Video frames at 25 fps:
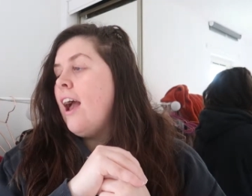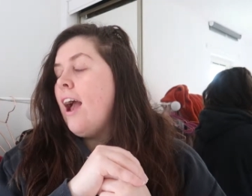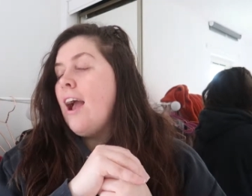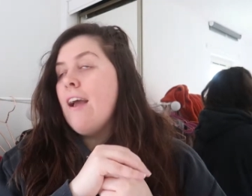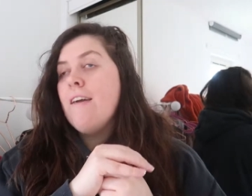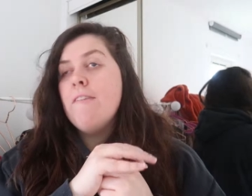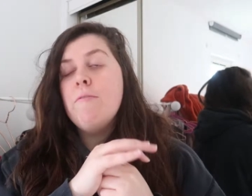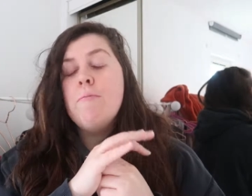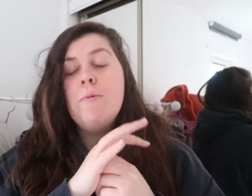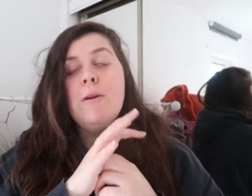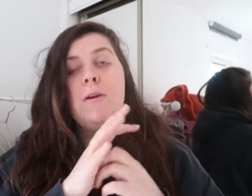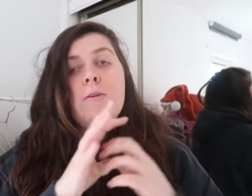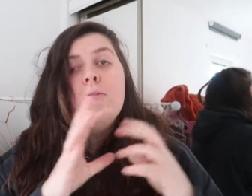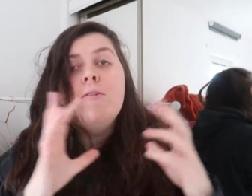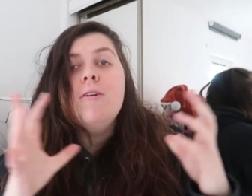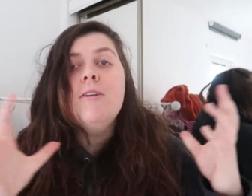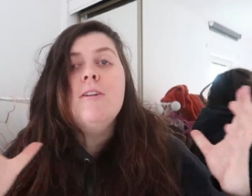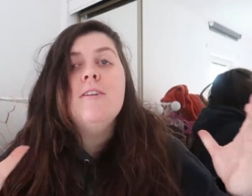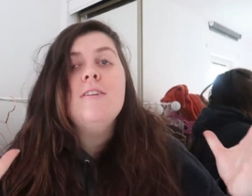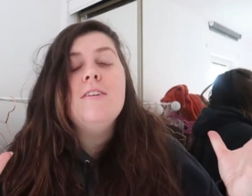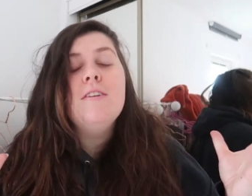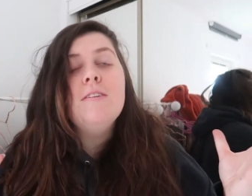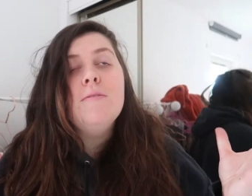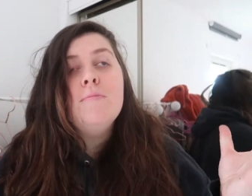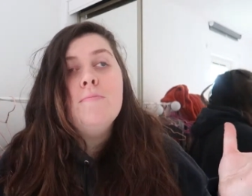I've been
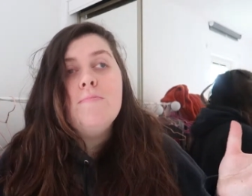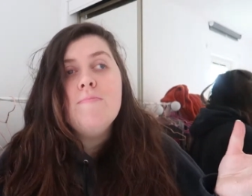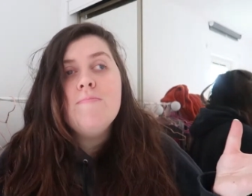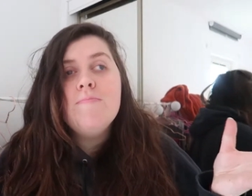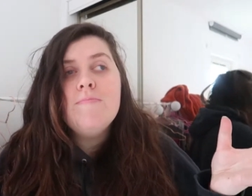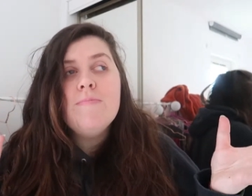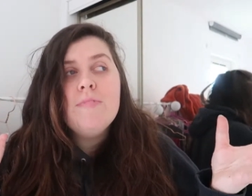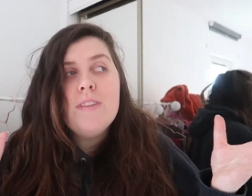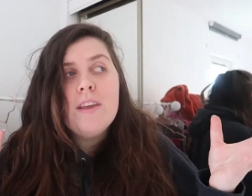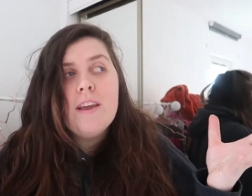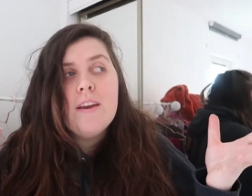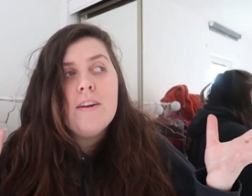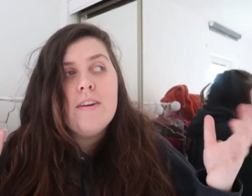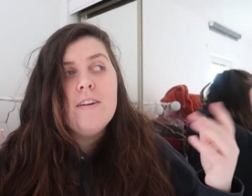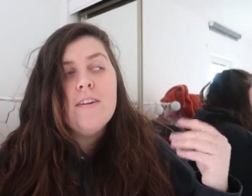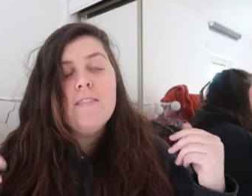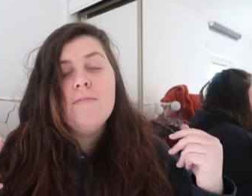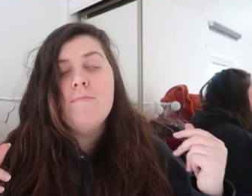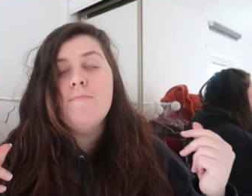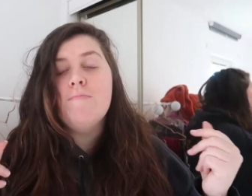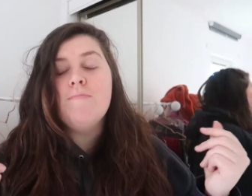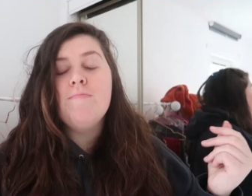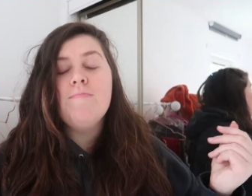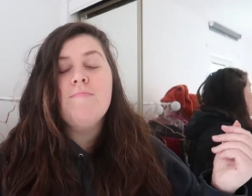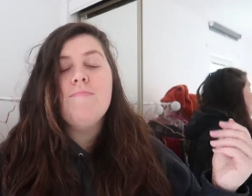going to
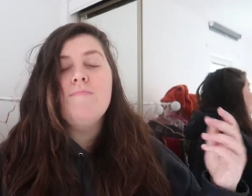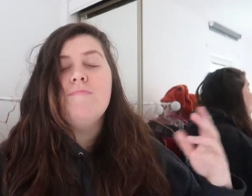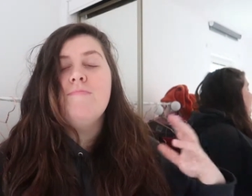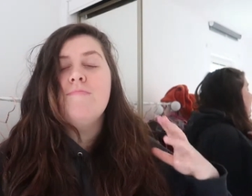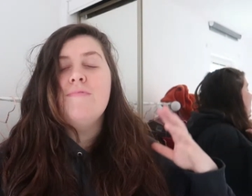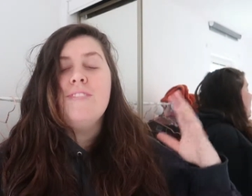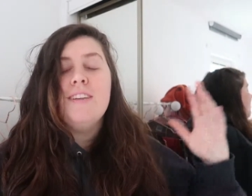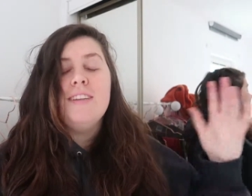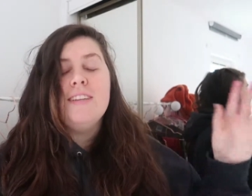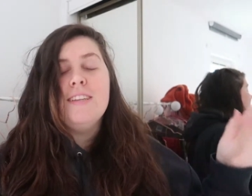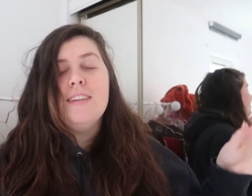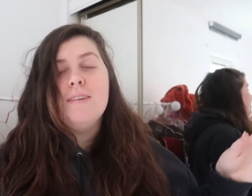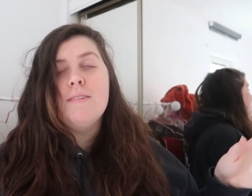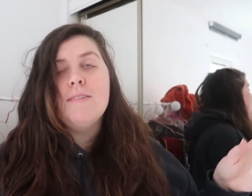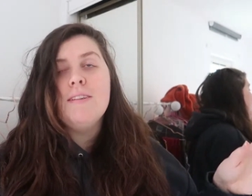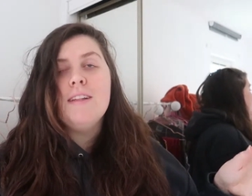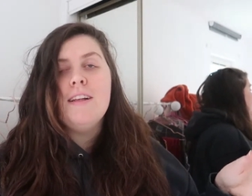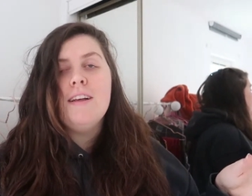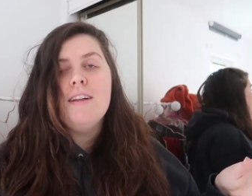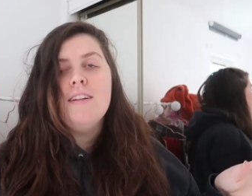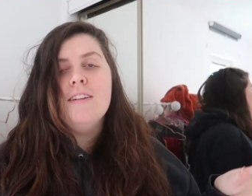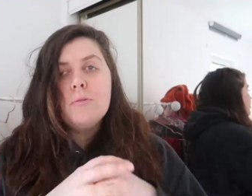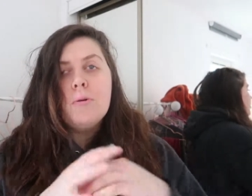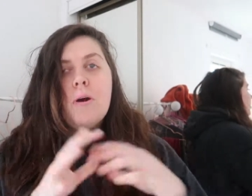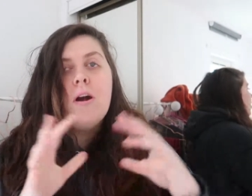theatre since I was
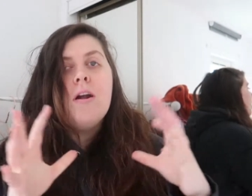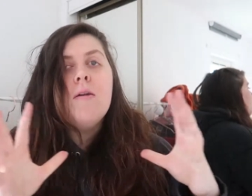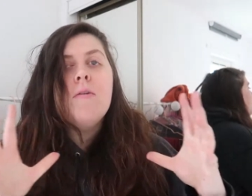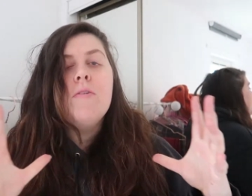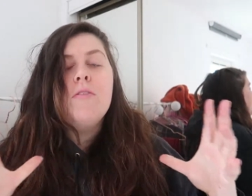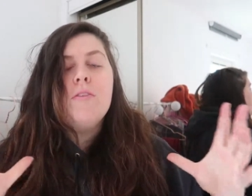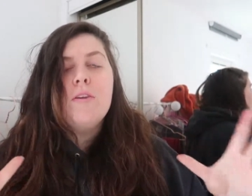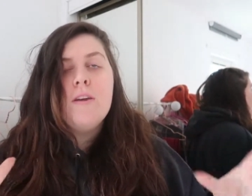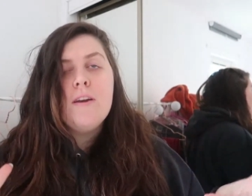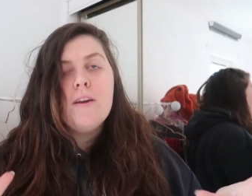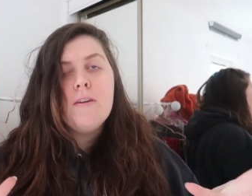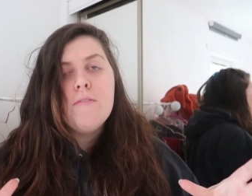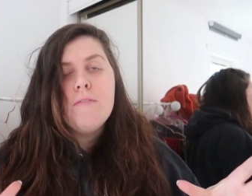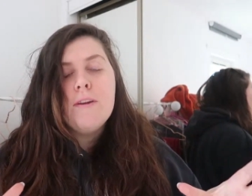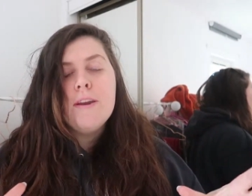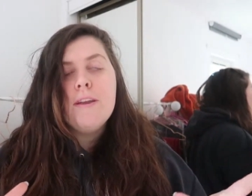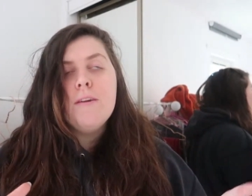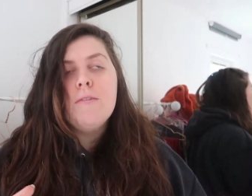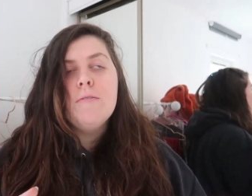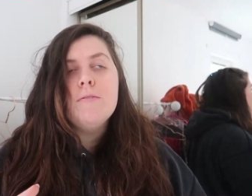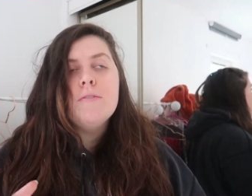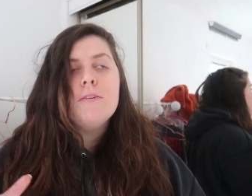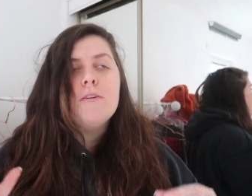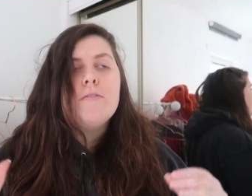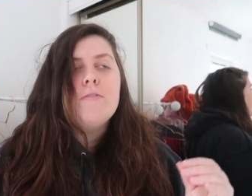little. So her theatre
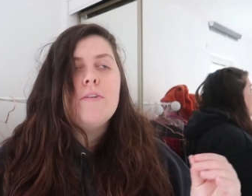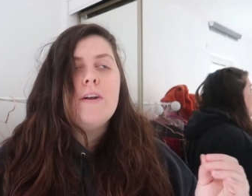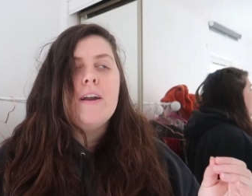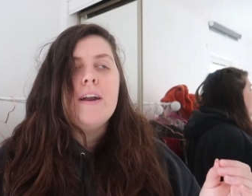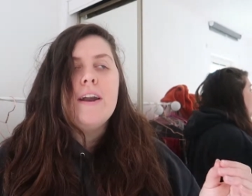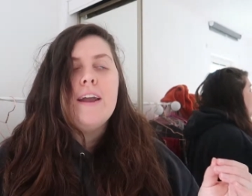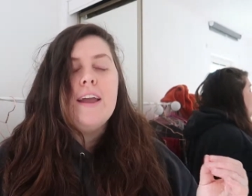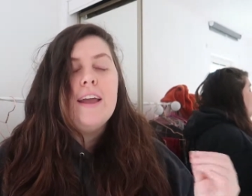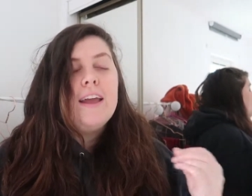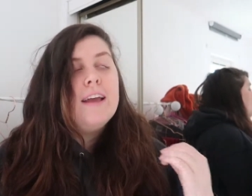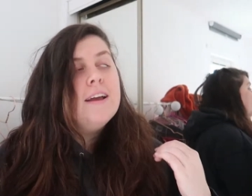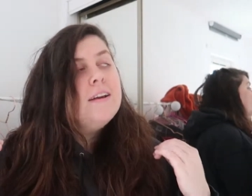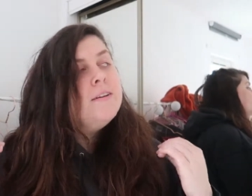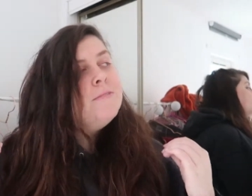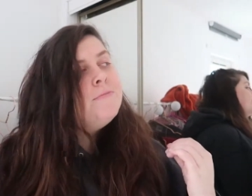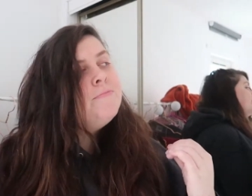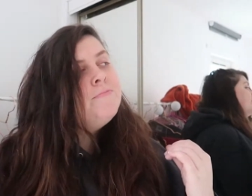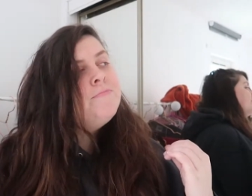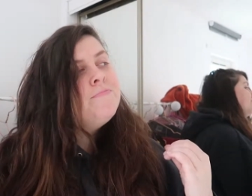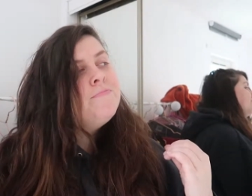videos are very,